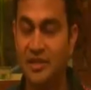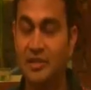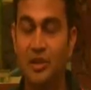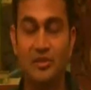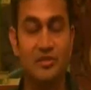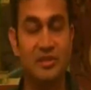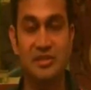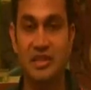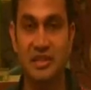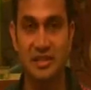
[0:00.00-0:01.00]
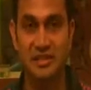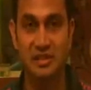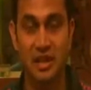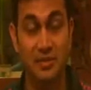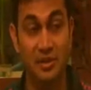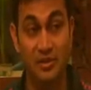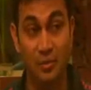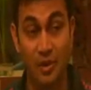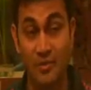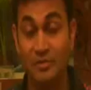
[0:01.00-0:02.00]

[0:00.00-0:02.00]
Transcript: I think lots of exciting things are happening on